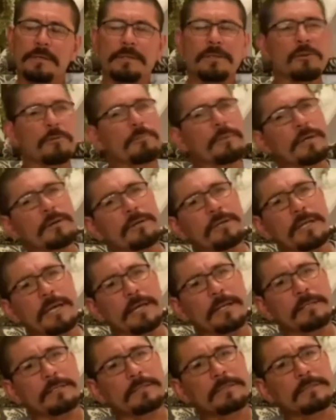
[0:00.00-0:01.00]
No, better
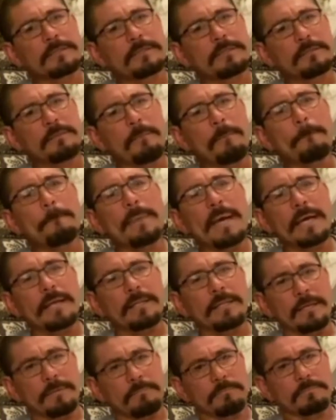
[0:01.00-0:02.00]
yet,
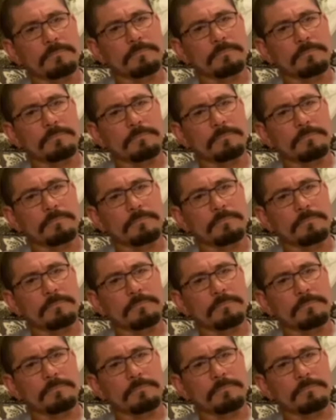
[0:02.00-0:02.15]
beg them.